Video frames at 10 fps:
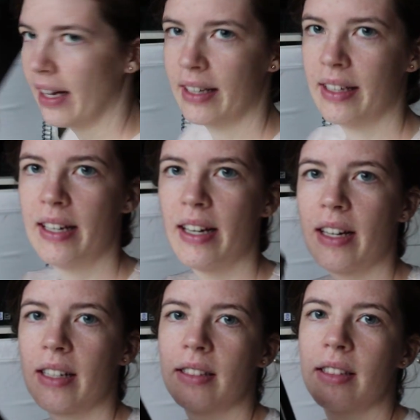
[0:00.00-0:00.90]
I
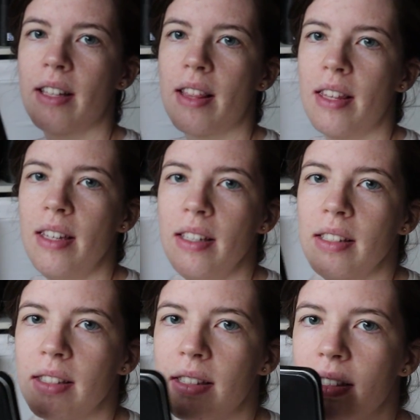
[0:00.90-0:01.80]
got
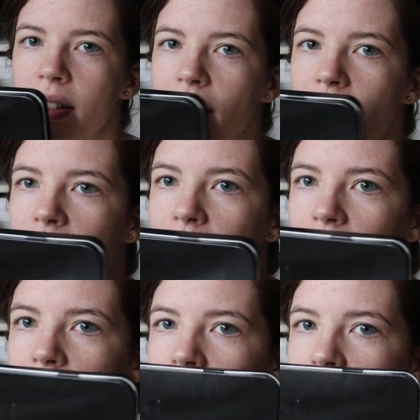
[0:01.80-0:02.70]
these
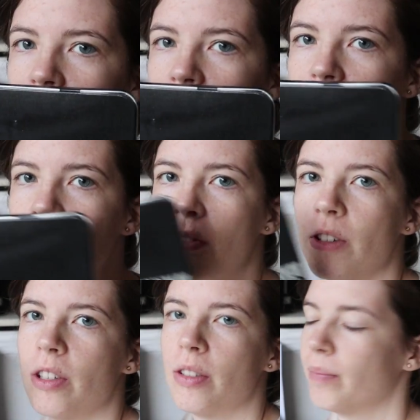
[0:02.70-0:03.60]
here
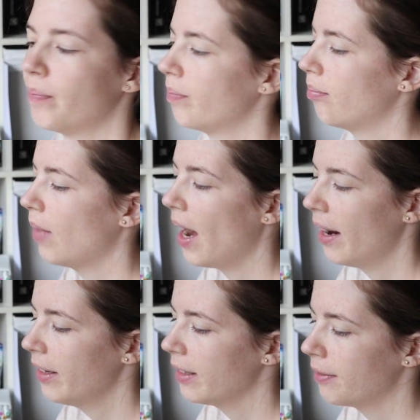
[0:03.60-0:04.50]
from
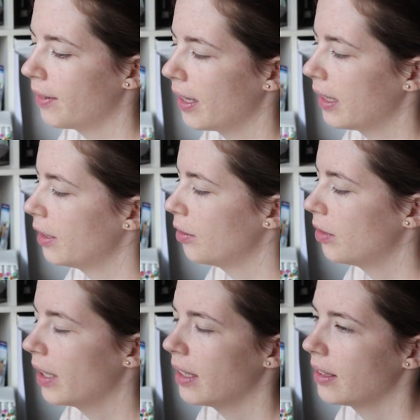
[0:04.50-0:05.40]
Artify to
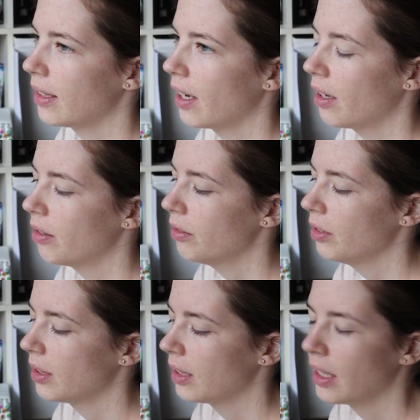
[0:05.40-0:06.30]
test
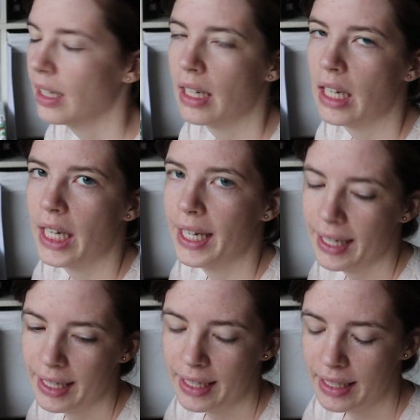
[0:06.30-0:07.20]
out,
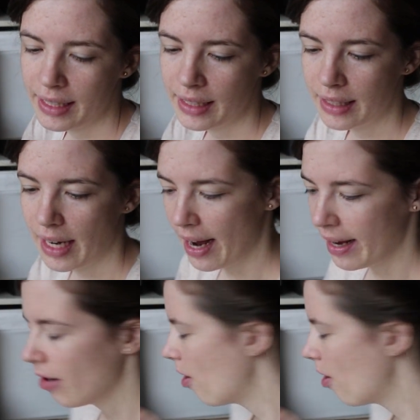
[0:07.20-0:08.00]
and I